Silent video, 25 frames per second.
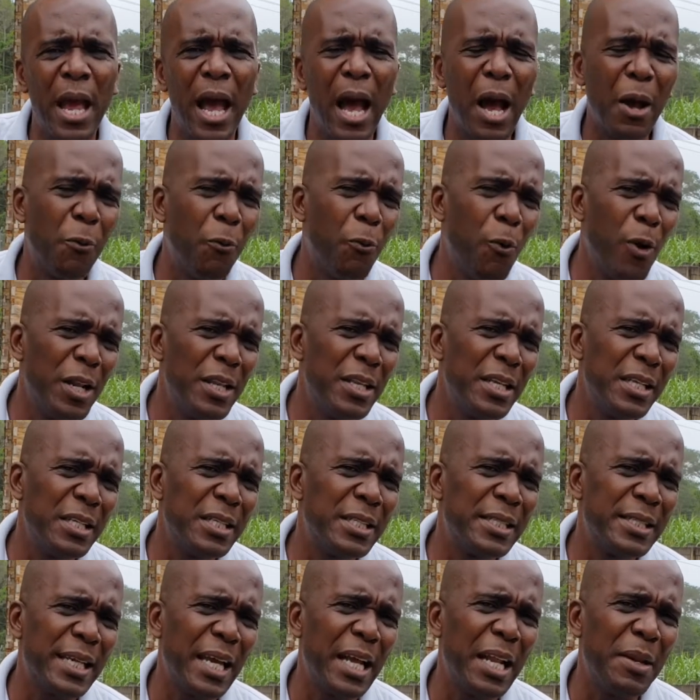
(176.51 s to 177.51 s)
And what did
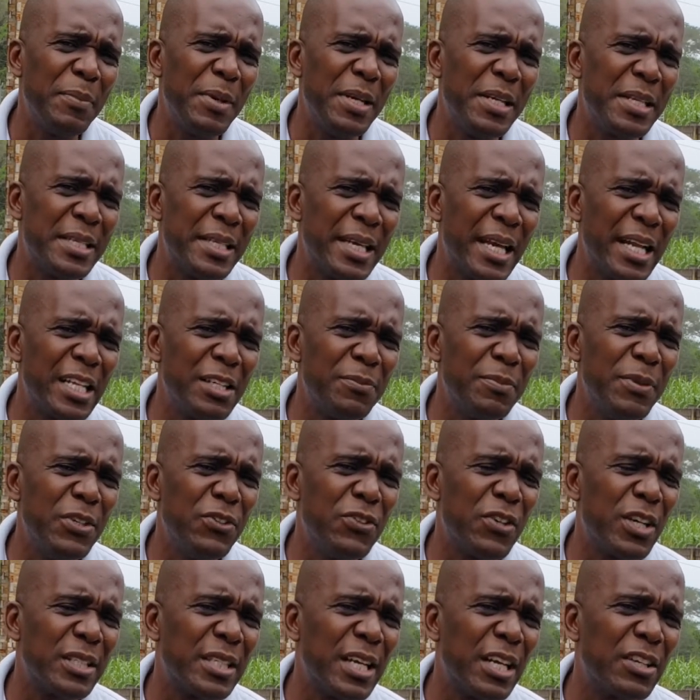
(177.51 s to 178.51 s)
it tell me? It tells me
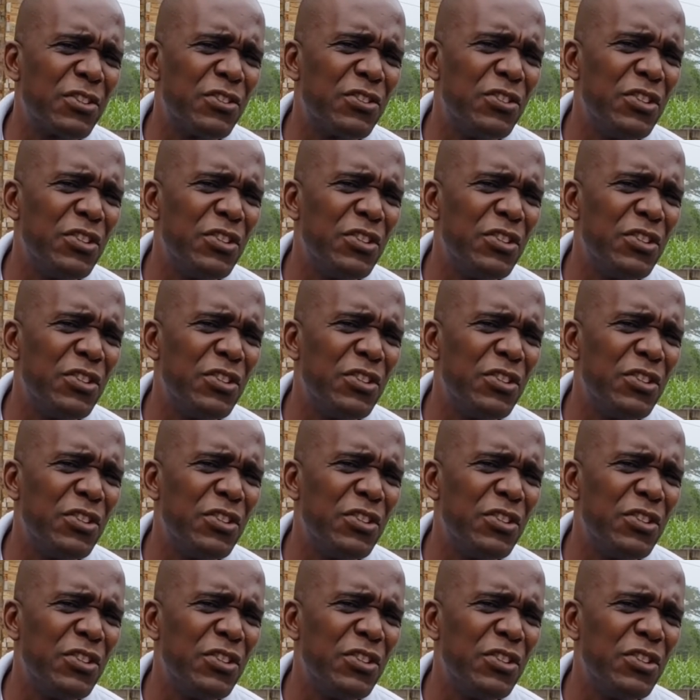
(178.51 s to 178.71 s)
just as